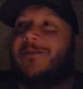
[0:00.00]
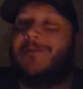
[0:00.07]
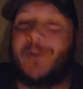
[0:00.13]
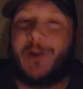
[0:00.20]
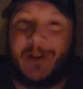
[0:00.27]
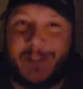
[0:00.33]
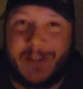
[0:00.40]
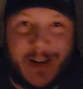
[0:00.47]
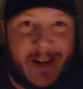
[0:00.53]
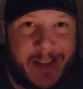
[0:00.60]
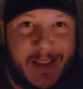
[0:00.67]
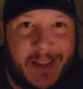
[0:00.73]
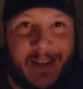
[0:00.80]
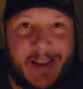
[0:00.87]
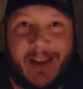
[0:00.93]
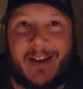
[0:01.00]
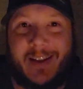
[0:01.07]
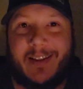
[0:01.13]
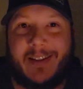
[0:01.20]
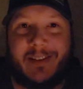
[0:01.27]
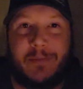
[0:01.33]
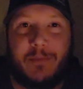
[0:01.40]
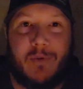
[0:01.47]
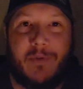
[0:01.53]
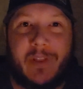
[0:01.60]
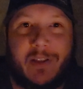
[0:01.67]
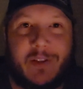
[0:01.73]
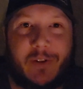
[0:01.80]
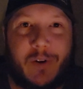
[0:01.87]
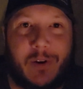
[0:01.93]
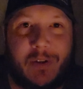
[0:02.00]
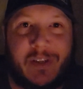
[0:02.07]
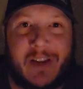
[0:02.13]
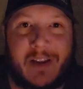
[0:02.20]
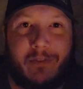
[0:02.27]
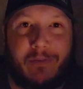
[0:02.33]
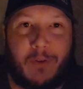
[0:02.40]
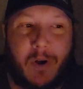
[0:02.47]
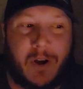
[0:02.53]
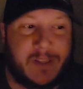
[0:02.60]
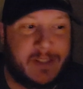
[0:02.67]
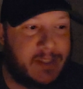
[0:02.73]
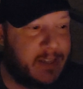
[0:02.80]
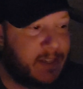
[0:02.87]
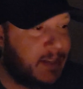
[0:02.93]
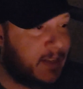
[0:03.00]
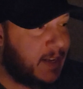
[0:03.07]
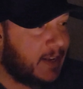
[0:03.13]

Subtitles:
Very exciting. It's a movie that stars Nick Frost